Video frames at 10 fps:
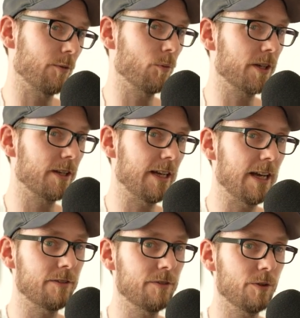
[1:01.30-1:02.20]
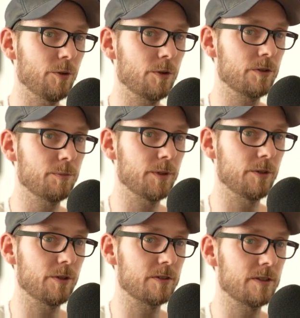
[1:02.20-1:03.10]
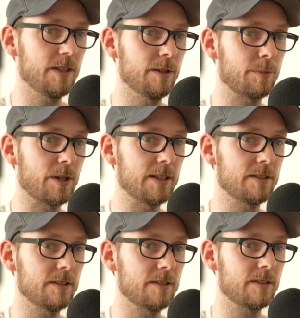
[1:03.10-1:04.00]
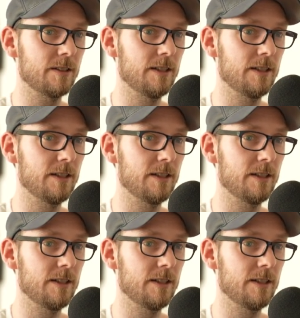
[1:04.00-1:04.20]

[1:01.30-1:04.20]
€1.50, but you can see the prices,